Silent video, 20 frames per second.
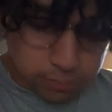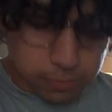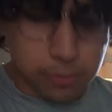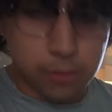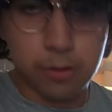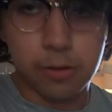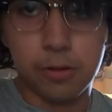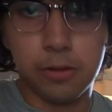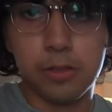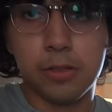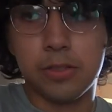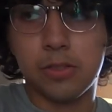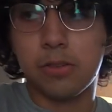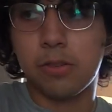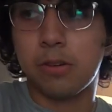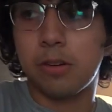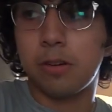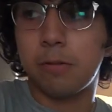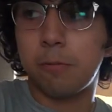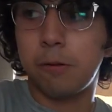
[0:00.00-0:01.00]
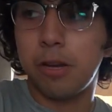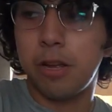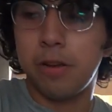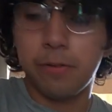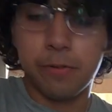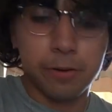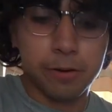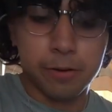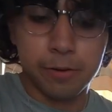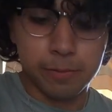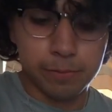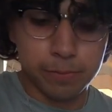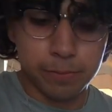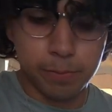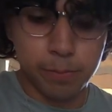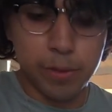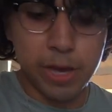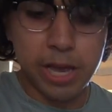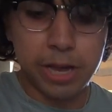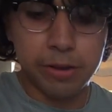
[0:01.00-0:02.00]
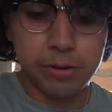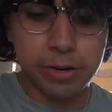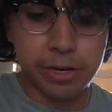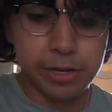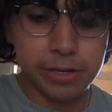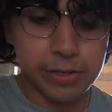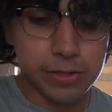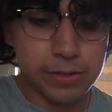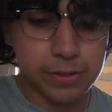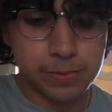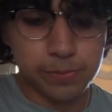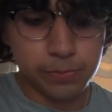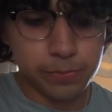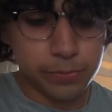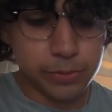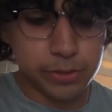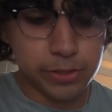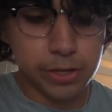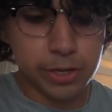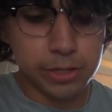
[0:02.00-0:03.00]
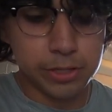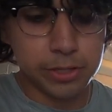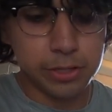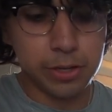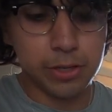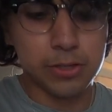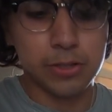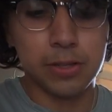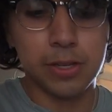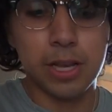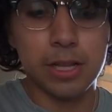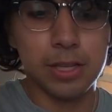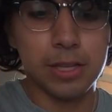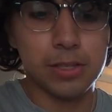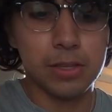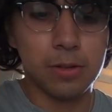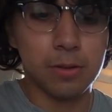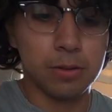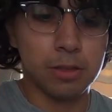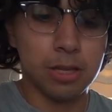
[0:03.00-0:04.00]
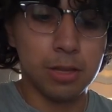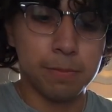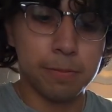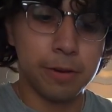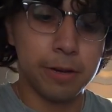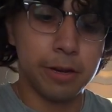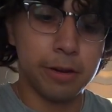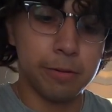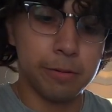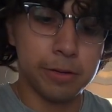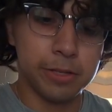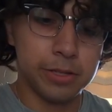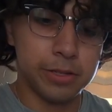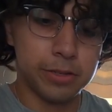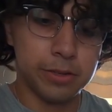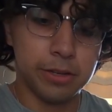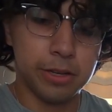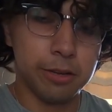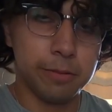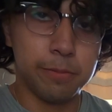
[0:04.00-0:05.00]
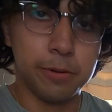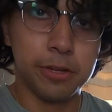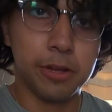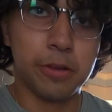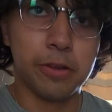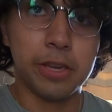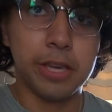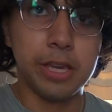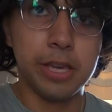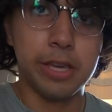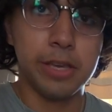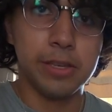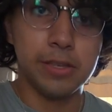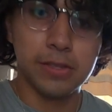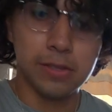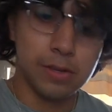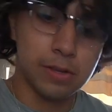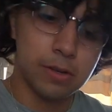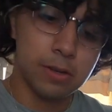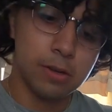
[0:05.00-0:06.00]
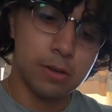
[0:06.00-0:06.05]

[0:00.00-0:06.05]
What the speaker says: You know, you can store whatever, batteries, such. You also got this little clip right here, which you can put your keys.